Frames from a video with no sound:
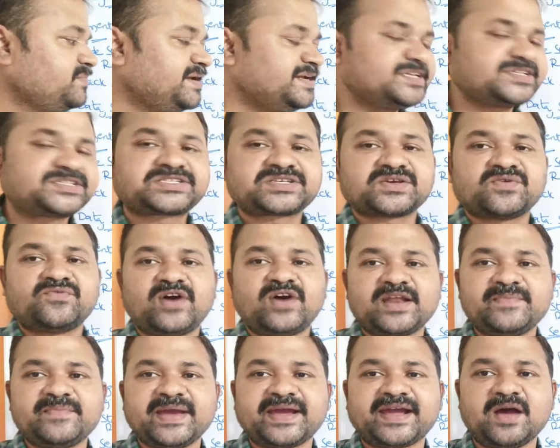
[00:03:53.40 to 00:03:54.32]
means
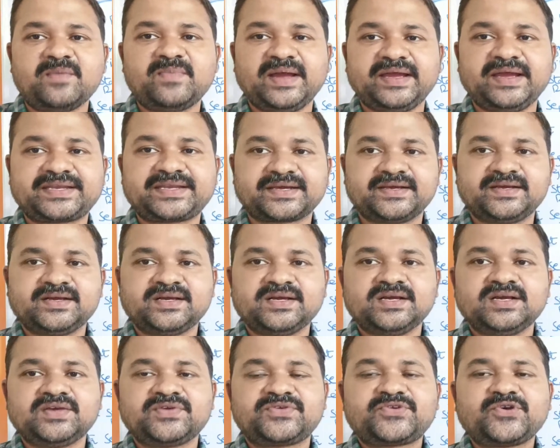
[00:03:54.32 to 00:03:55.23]
1 megabyte.
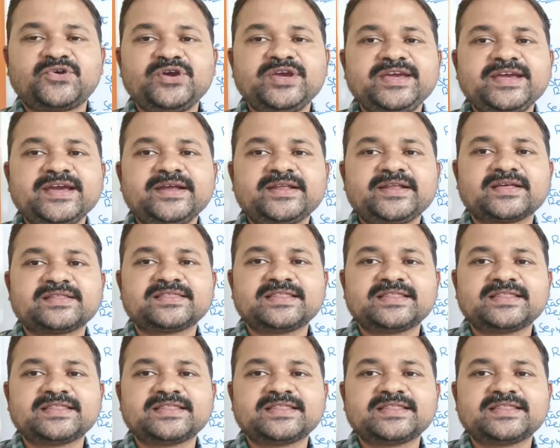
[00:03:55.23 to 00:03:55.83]
So here